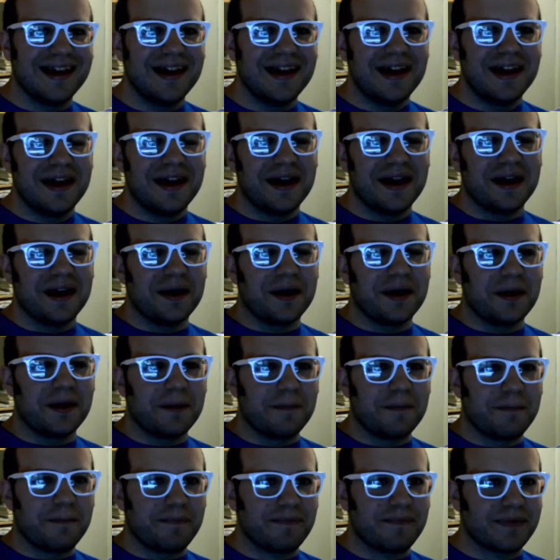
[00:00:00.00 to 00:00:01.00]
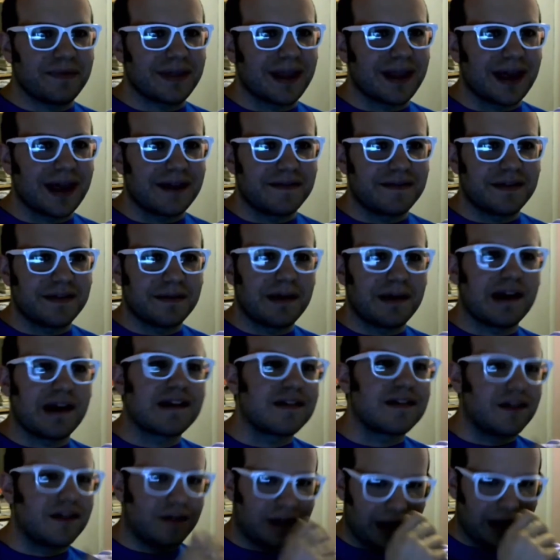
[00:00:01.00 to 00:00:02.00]
I have to imagine
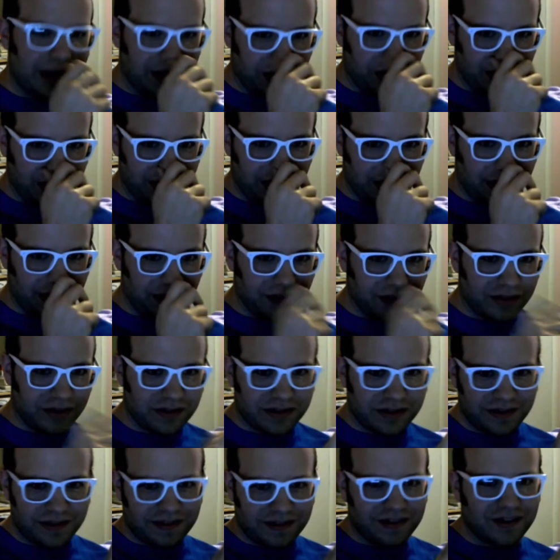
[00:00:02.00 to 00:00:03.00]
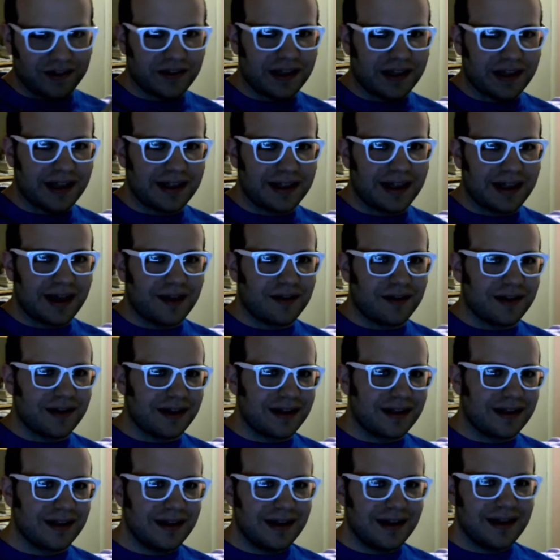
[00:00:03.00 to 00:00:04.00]
though that you could just turn that down.
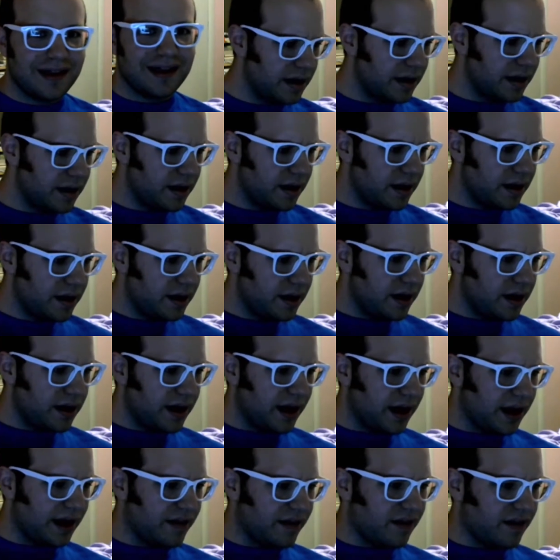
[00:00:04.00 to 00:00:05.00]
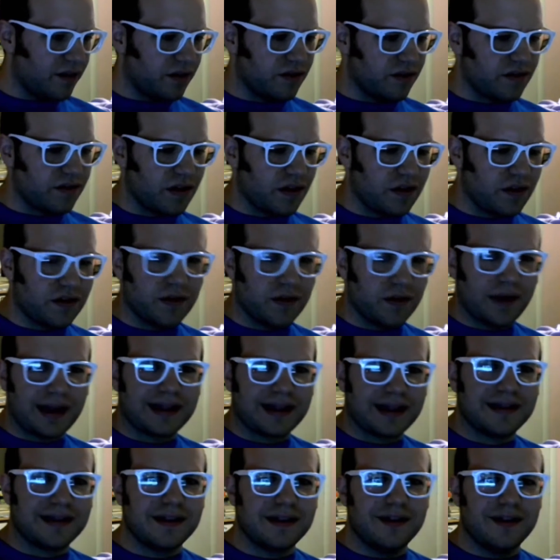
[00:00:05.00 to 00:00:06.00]
And so there's also
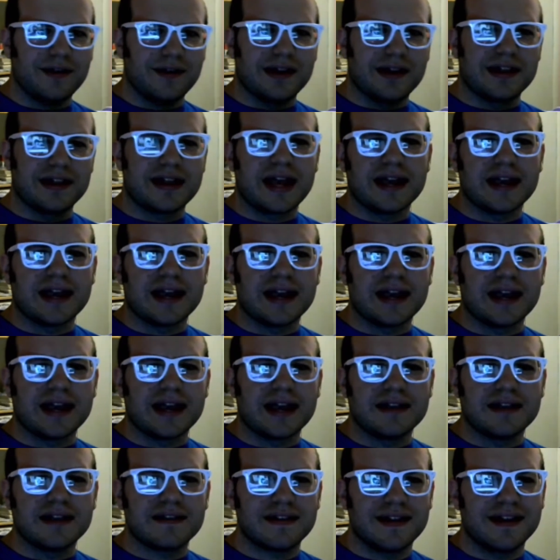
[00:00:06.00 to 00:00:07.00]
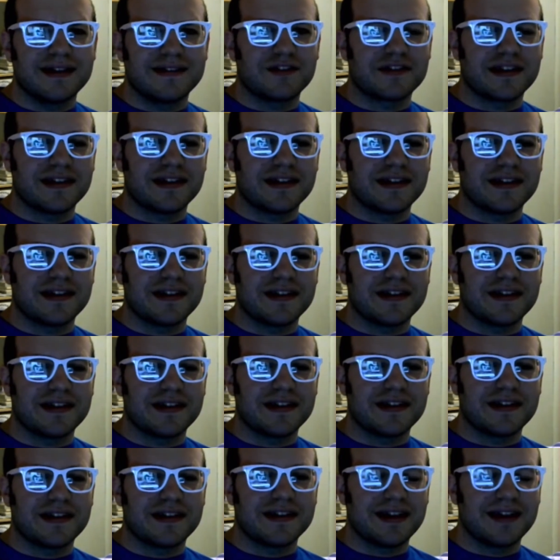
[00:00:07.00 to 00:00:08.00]
you can taste things. There's
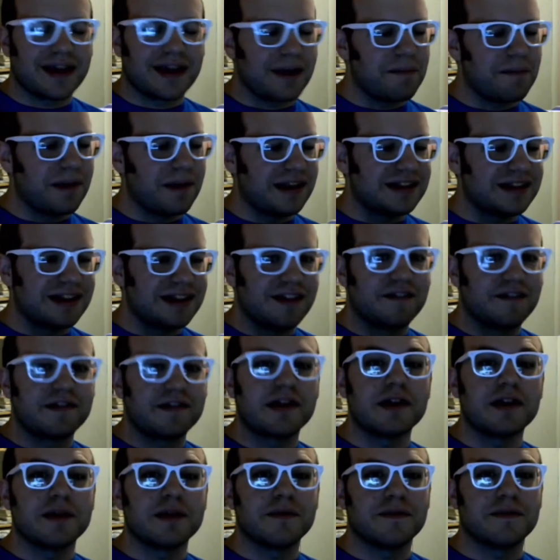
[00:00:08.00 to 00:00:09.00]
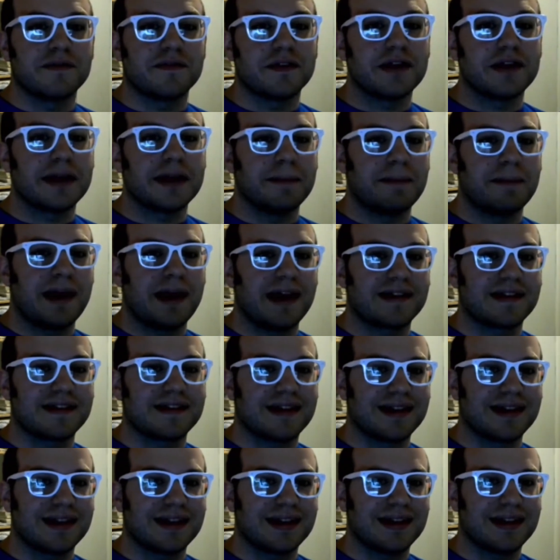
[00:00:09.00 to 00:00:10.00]
it mentions very, very in
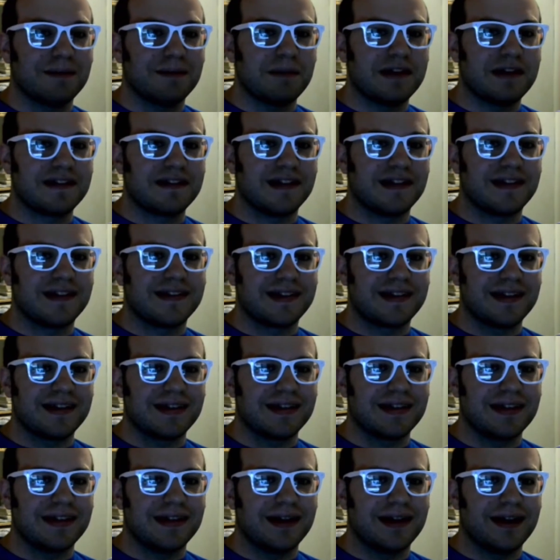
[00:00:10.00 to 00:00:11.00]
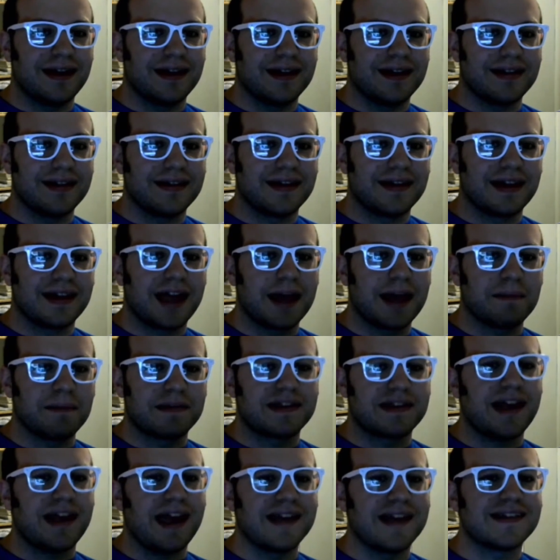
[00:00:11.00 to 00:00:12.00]
passing. It mentions the game's
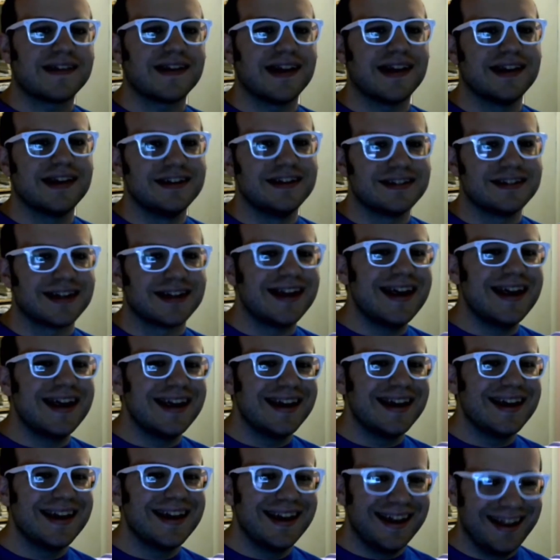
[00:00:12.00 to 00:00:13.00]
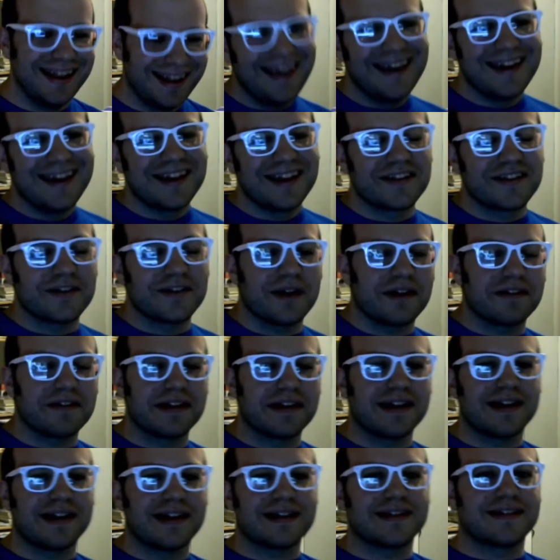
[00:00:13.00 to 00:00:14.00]
taste engine. So I
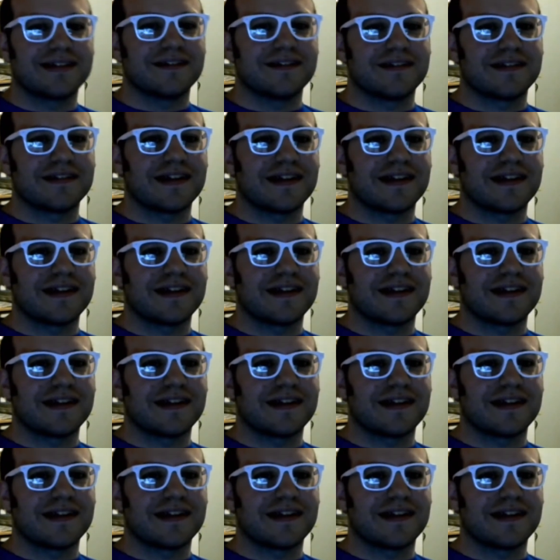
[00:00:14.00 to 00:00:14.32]
really like that there's